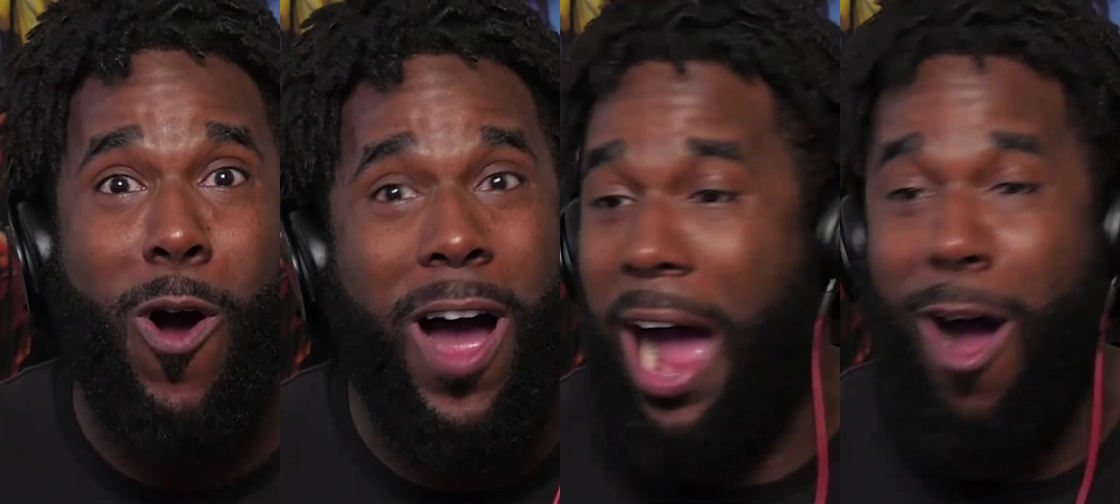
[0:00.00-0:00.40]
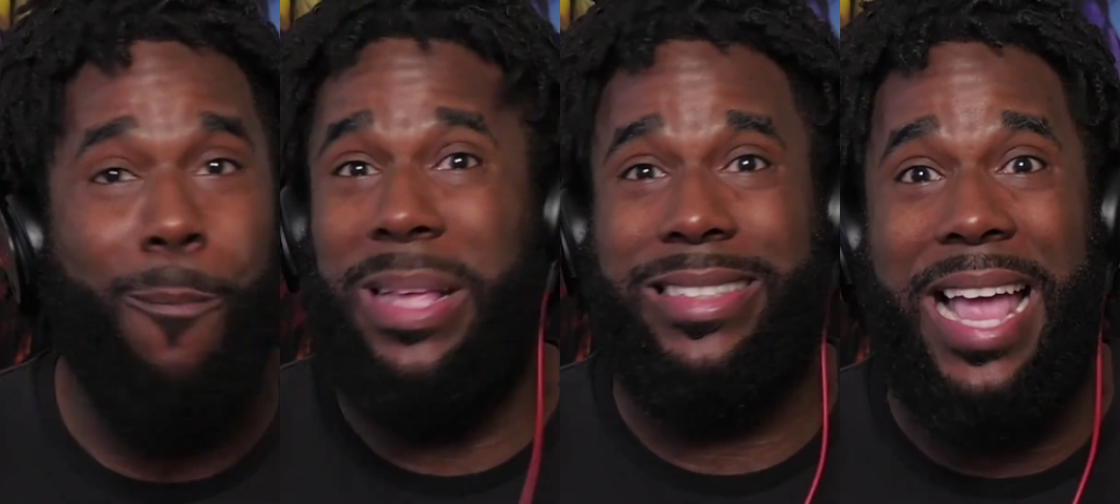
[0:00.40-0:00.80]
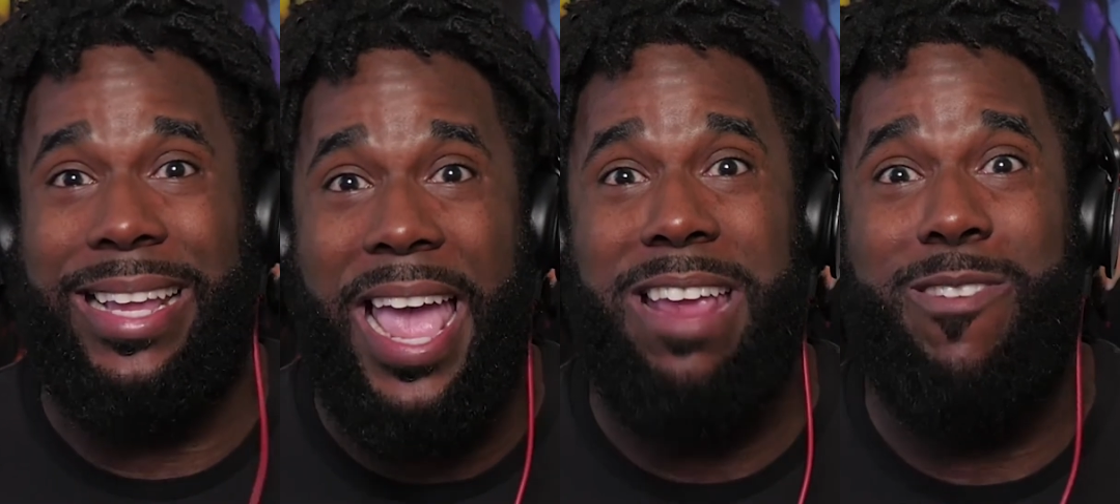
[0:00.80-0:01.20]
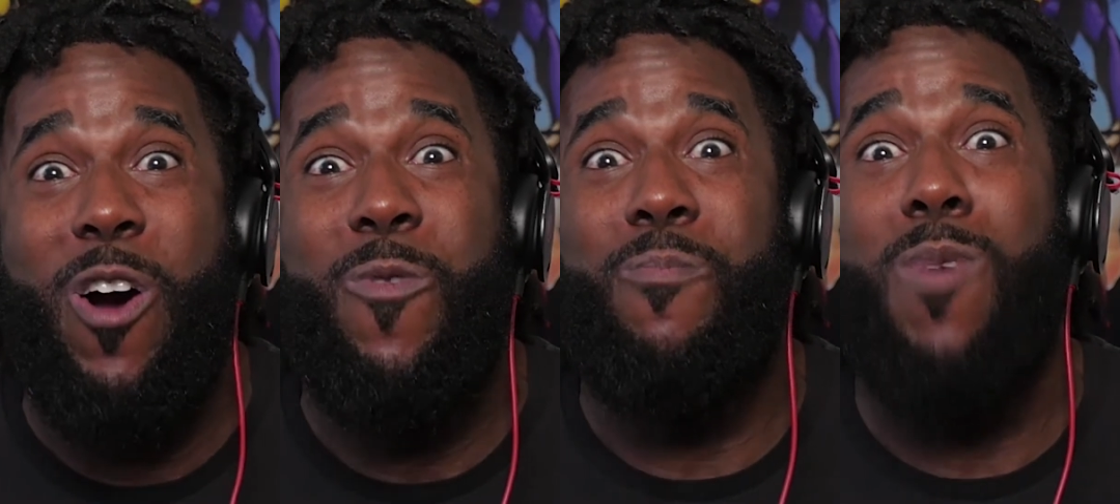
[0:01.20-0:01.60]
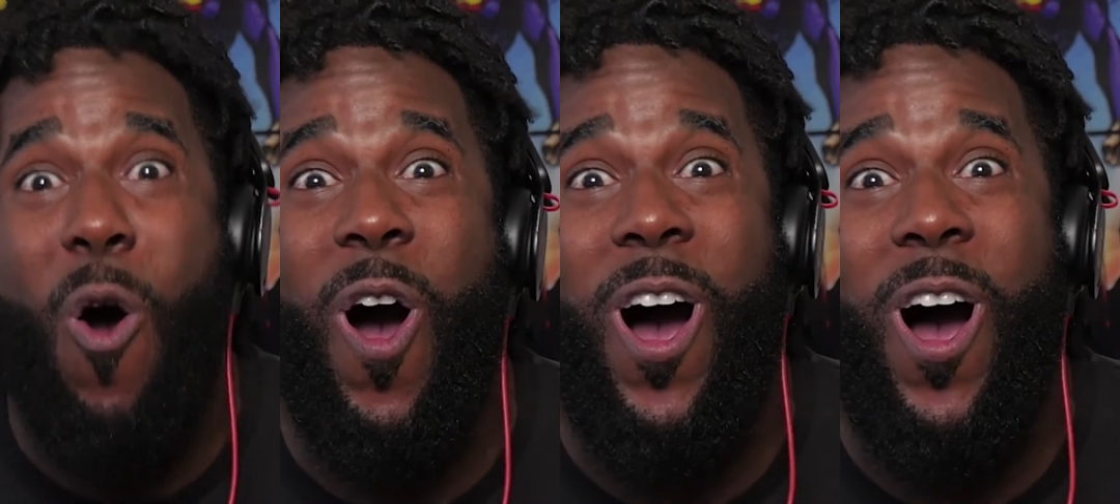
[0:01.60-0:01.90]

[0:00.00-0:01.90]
I don't miss that game no more.